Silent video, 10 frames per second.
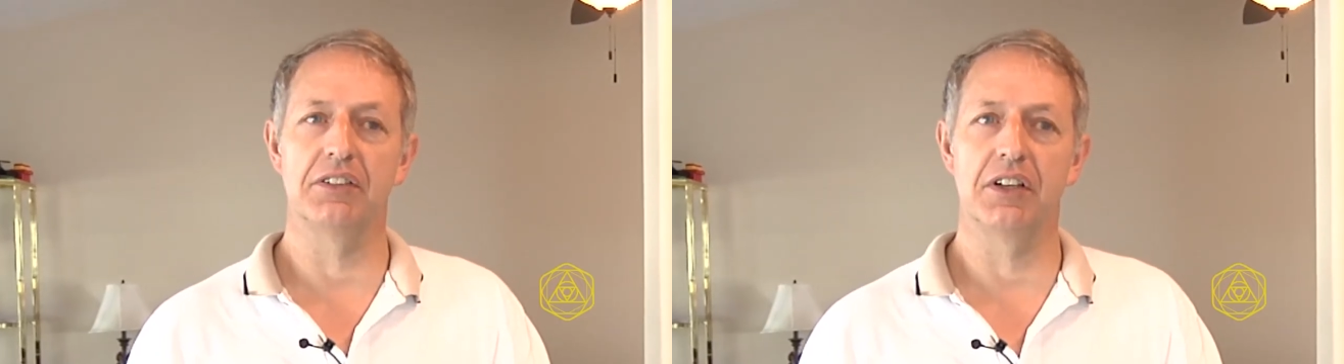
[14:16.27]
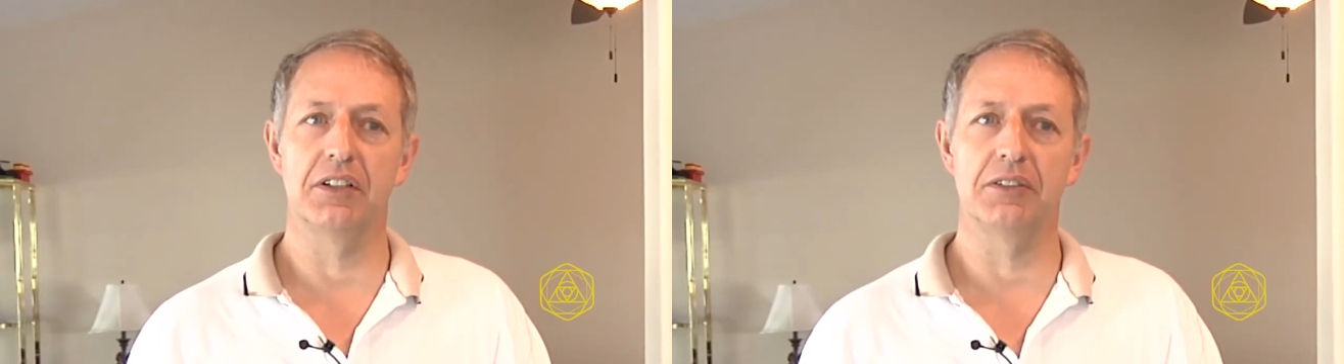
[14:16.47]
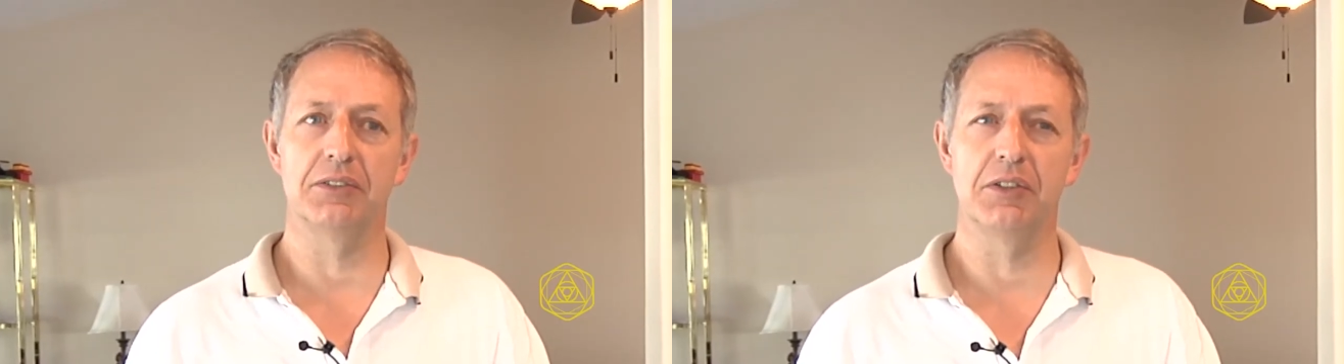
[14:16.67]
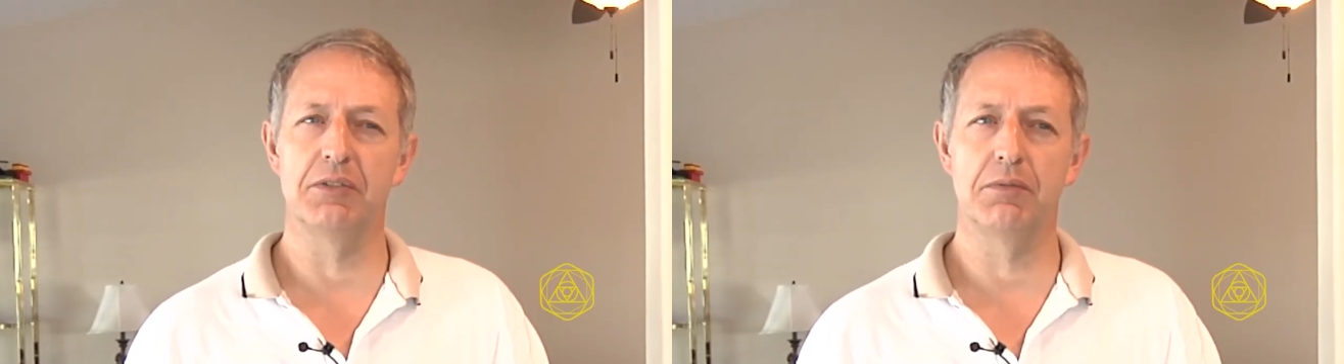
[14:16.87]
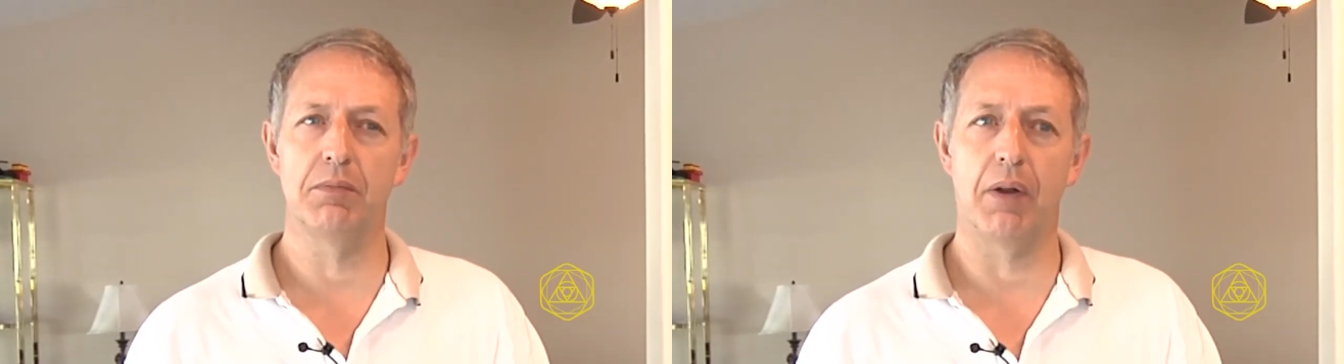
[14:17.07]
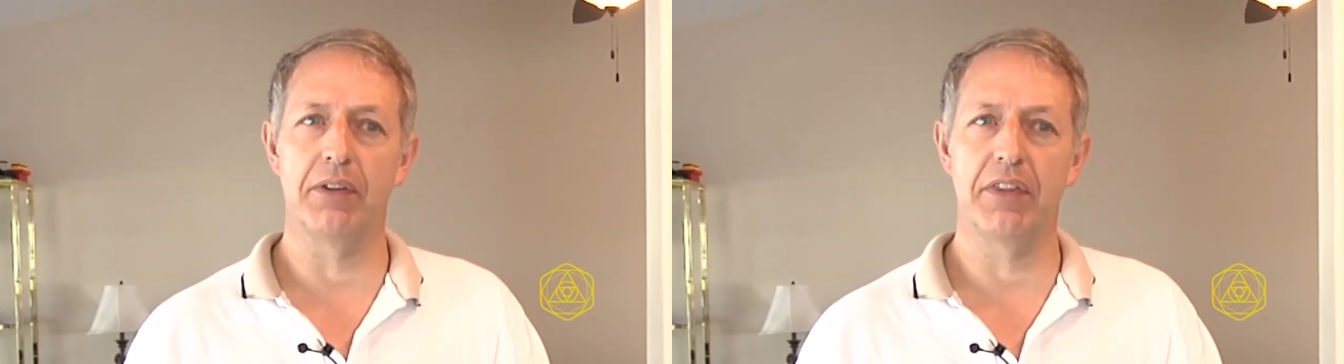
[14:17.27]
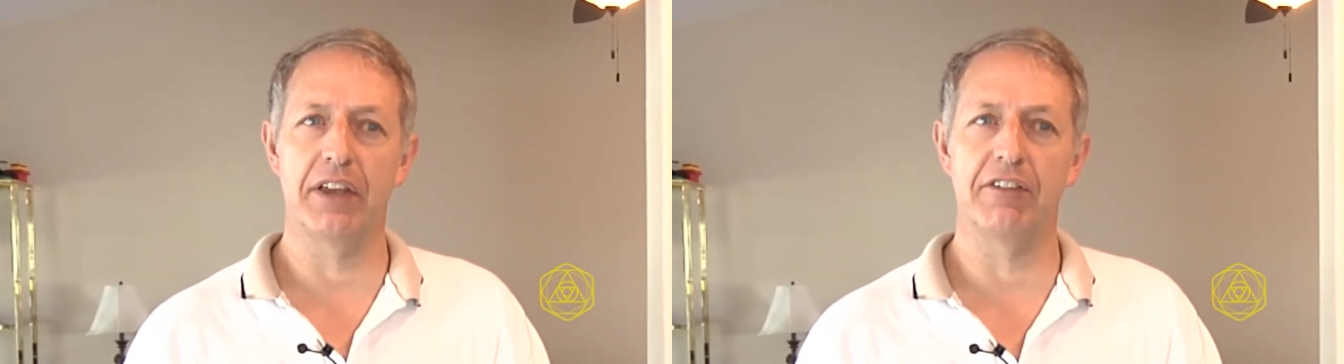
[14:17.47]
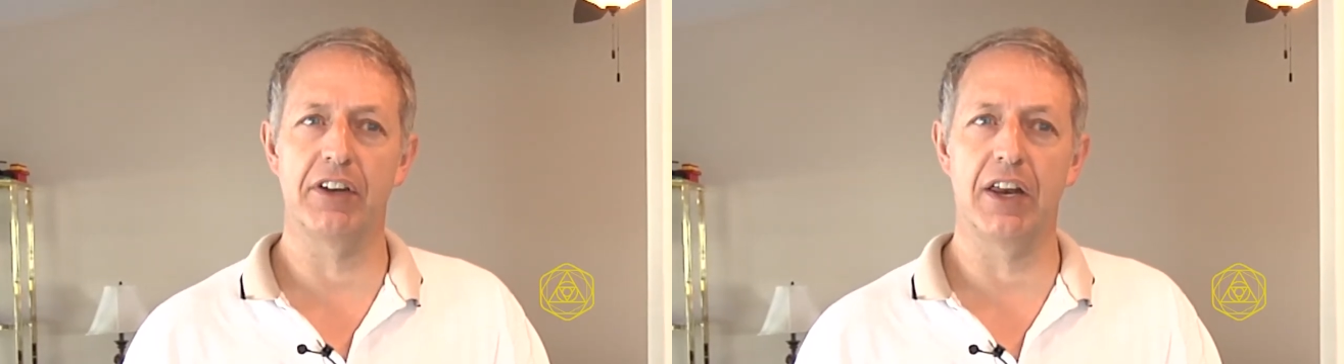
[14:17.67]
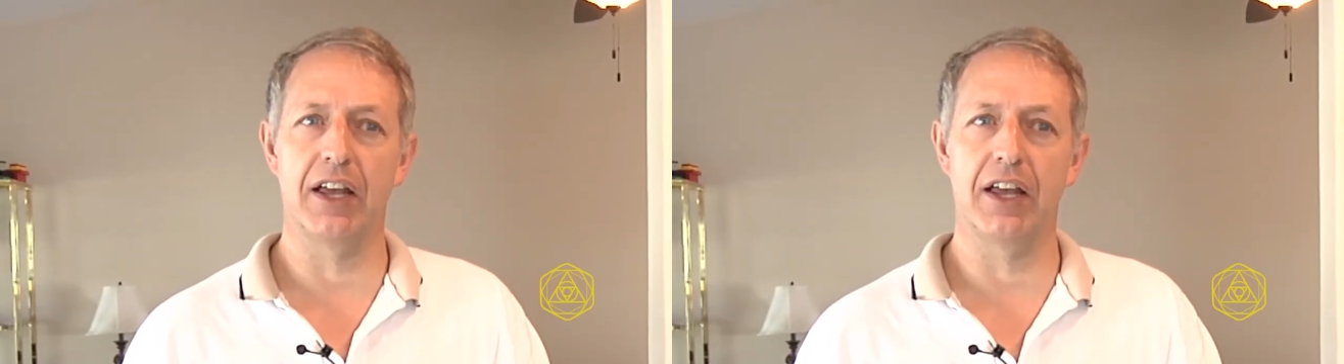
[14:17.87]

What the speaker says: You probably think of it